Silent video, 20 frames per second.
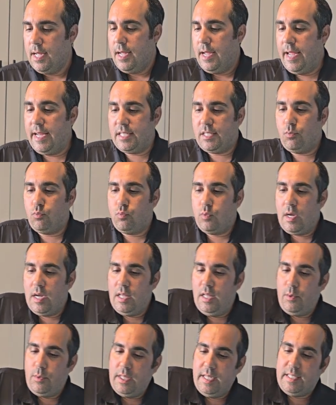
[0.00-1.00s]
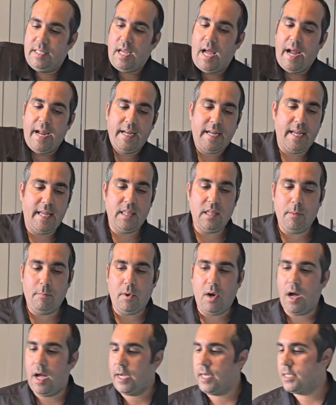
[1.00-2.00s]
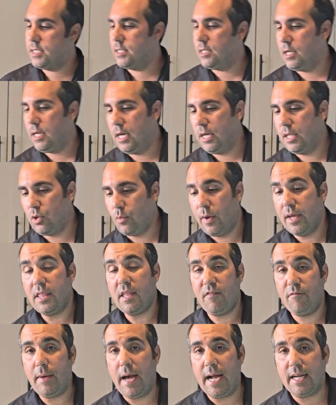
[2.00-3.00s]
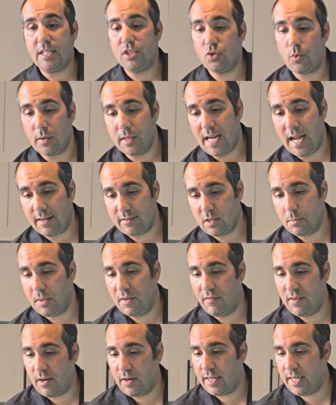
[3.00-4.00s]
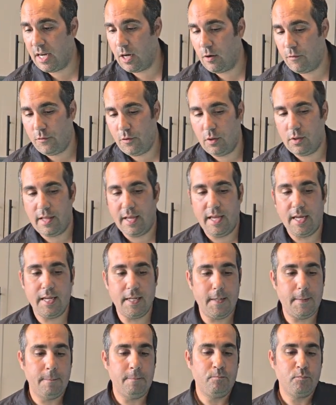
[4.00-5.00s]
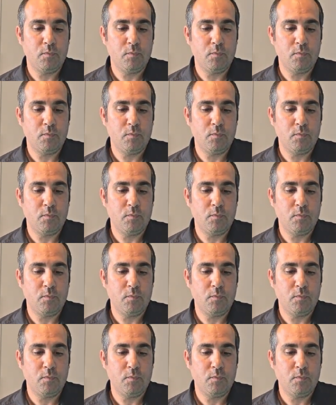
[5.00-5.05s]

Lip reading: It's really tight in the box, the way they packed, so I'm going to have to be very careful in